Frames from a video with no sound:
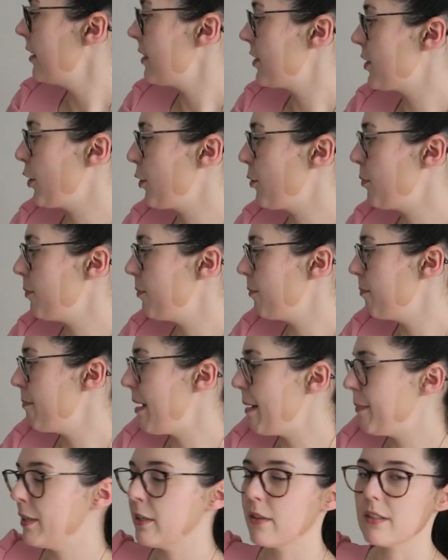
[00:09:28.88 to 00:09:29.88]
So
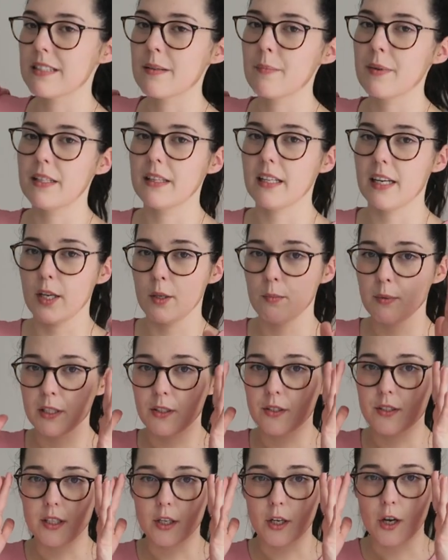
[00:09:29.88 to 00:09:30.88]
maybe not something that I would be
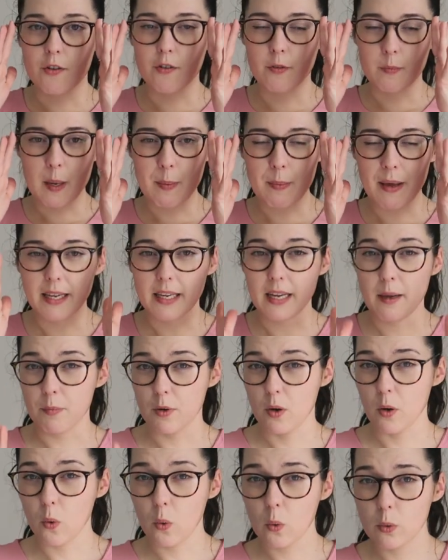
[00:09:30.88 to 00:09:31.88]
using over my makeup
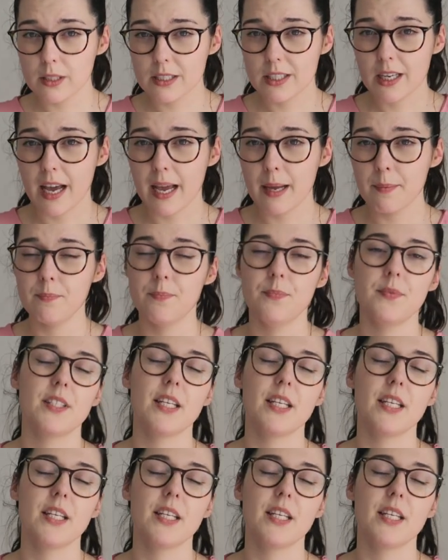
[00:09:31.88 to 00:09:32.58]
all the time.